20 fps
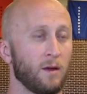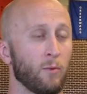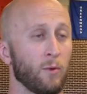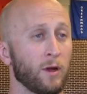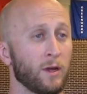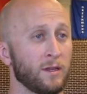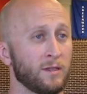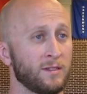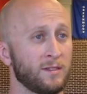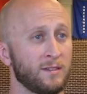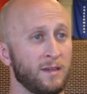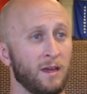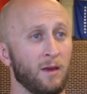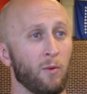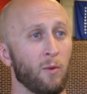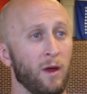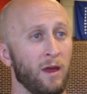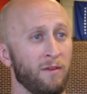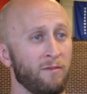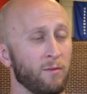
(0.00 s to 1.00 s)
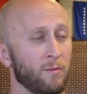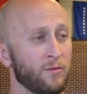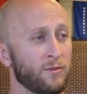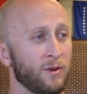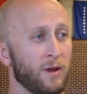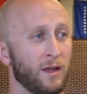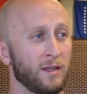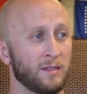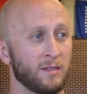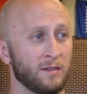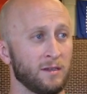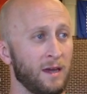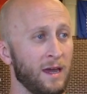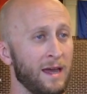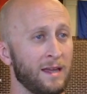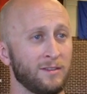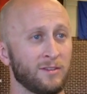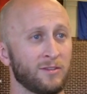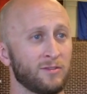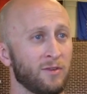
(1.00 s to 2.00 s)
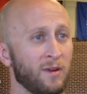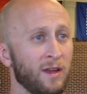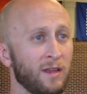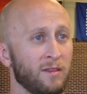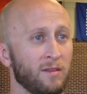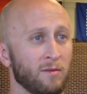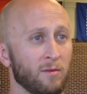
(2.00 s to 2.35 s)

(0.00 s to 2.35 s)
We're going to stay away from trying to add strength.